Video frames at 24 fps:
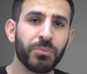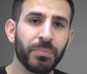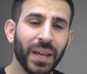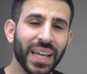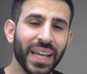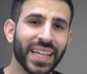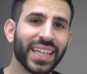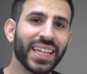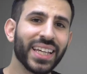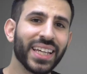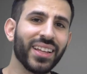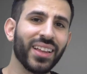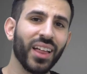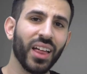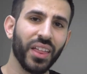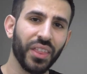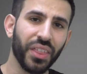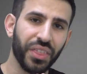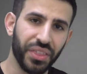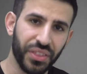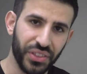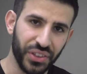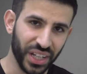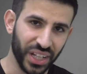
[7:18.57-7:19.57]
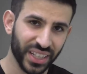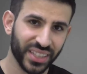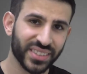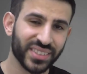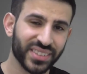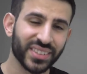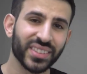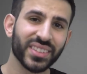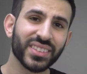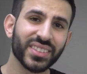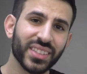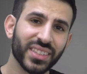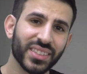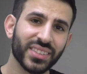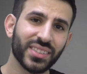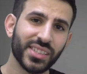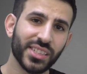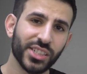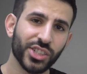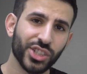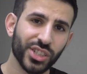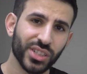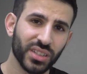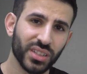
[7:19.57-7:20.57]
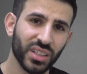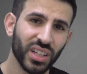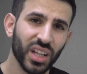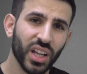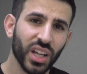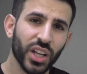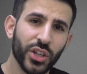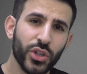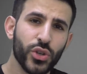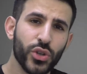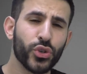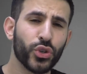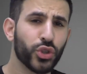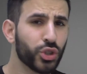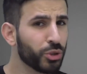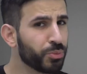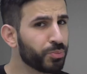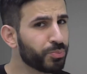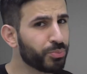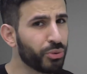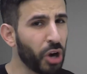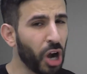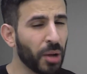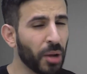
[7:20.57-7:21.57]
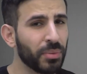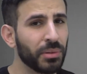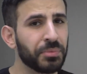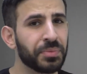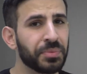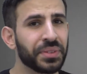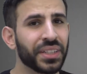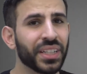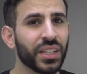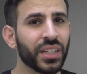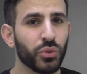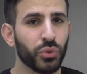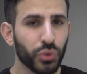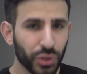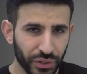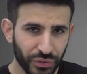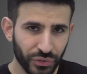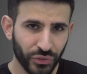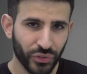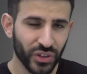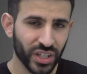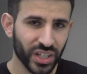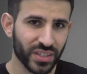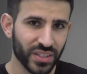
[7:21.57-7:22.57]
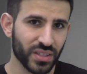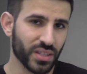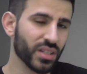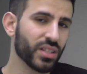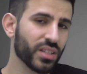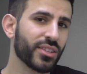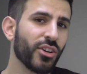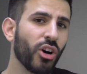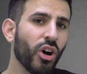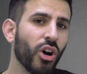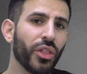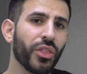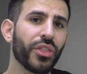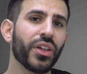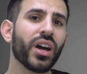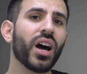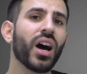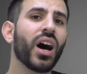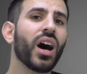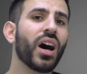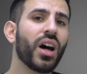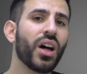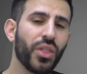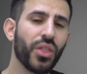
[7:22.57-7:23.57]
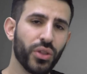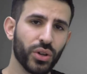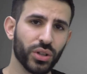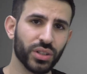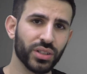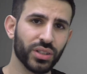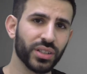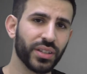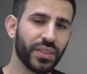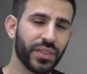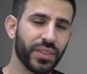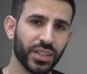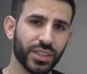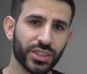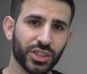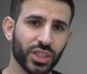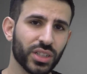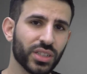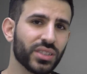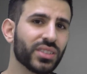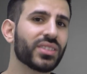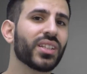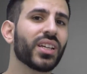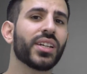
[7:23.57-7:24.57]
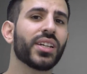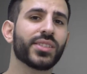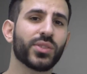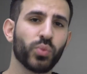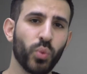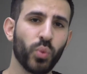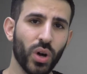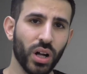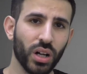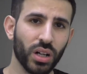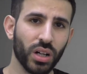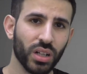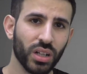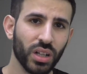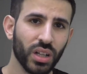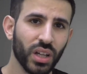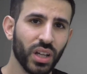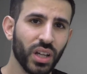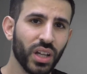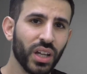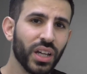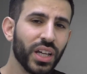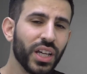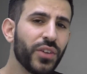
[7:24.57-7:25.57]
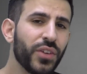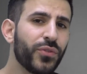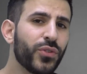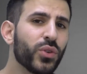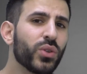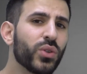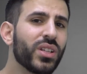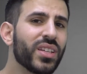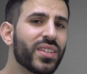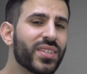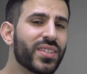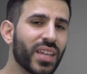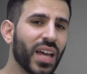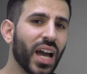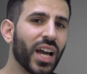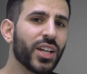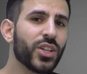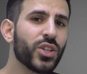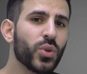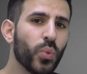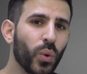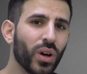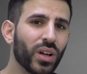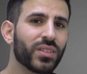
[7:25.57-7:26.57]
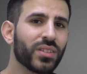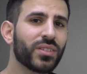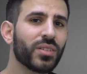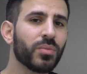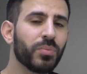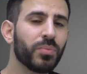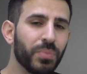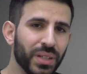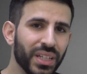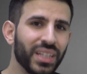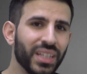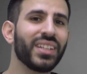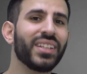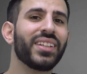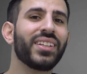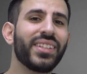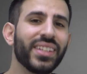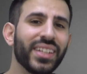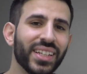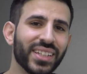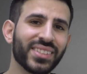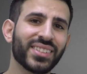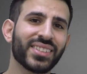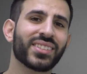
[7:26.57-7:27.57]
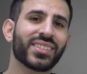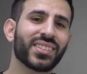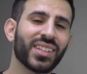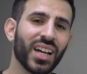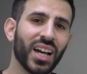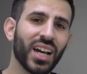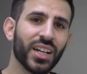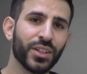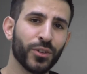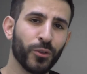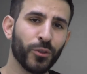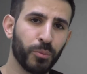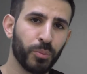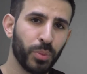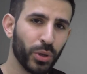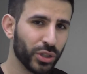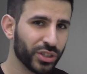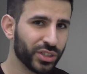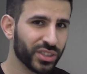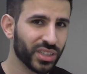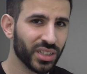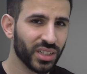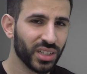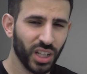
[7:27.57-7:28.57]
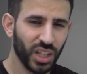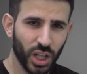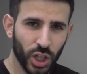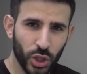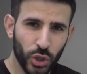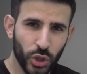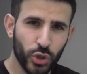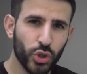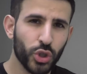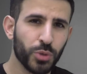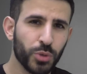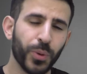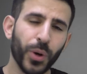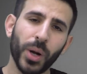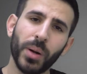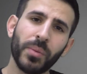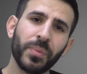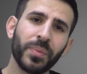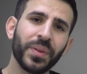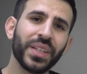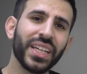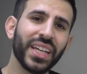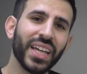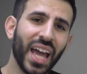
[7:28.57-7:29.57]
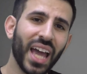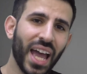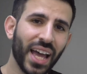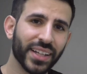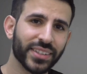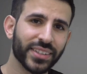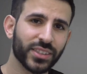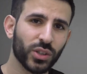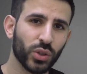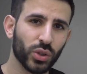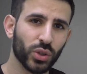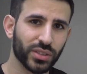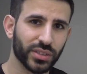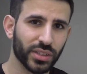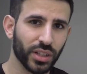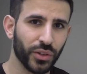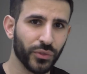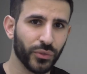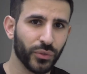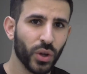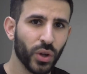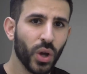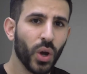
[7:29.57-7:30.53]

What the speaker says: making this decision, you should probably revisit all the other decisions as well. If you decide you want to be this kind of person, you should probably ask yourself,